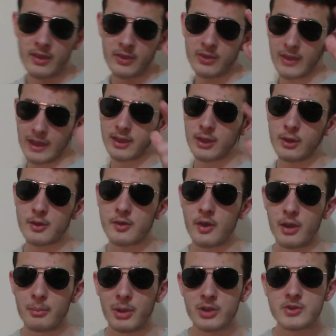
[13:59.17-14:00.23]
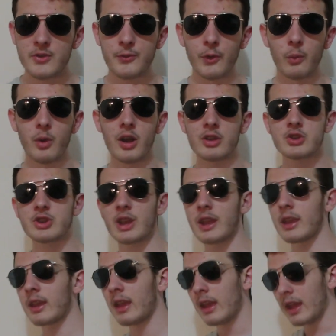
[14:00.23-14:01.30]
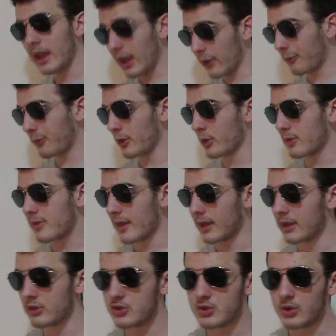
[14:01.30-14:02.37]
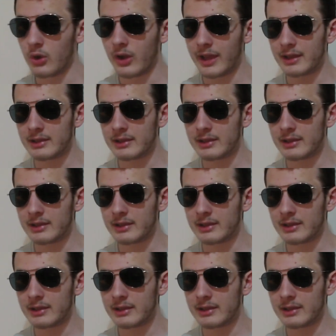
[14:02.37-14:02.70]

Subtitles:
thank you so much for watching. If you did enjoy,